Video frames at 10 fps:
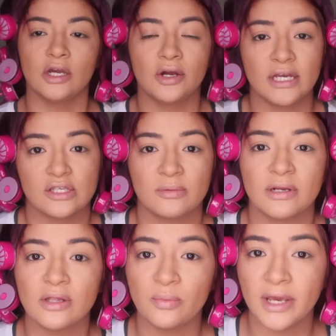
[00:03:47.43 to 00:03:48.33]
Okay, so I'm
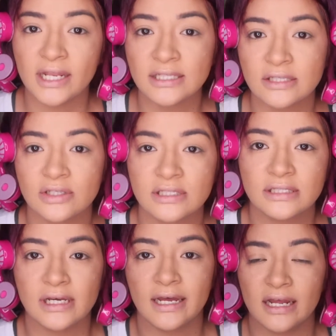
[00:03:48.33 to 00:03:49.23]
gonna wait until this is
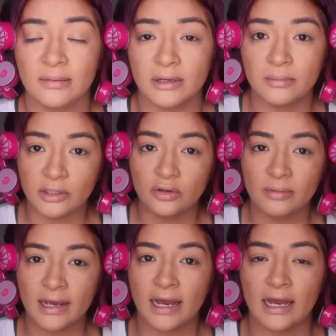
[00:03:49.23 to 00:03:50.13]
done. I'm gonna be doing
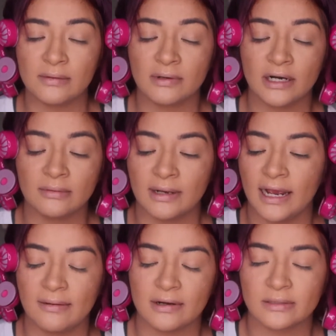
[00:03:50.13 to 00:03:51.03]
my eyebrow,
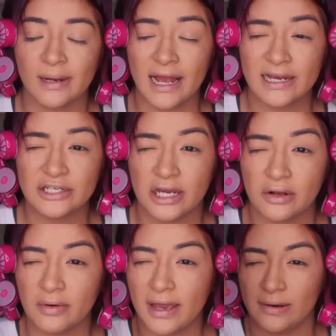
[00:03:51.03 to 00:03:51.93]
my eyebrows, my
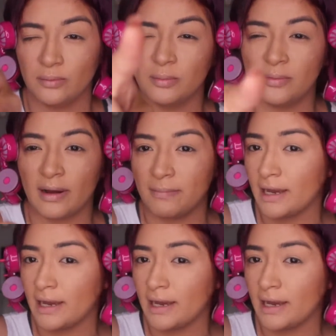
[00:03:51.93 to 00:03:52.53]
eyeshadow, and we'll be right